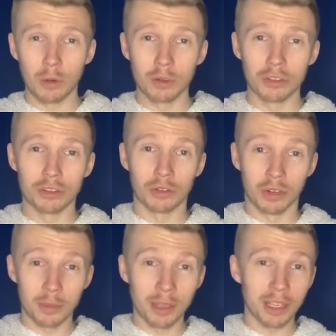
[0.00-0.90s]

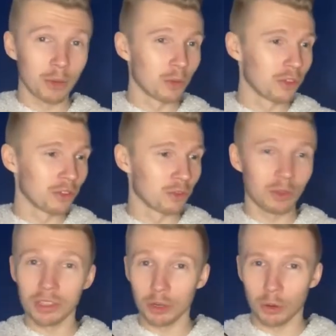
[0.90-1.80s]
screaming. It was
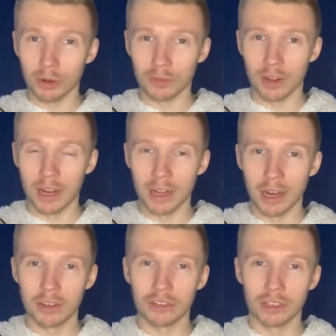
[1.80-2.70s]
really horrifying,
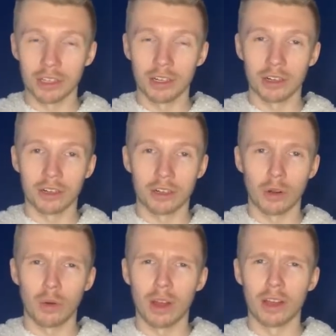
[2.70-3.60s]
actually. Here, go
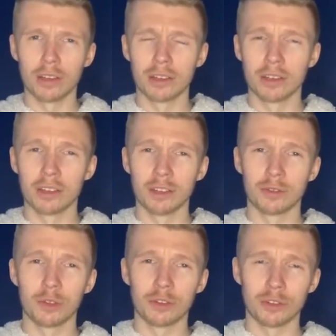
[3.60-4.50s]
on. If
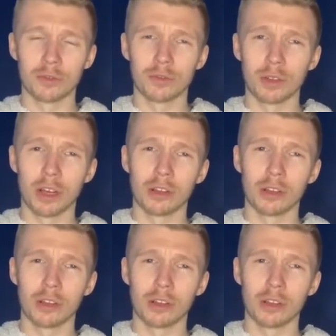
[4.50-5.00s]
you just uh, look